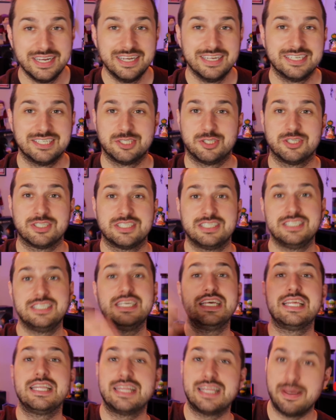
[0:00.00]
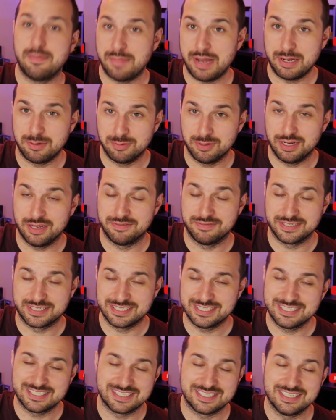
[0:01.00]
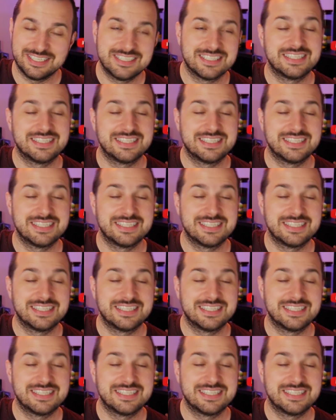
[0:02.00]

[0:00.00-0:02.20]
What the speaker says: to just yeet them out of existence.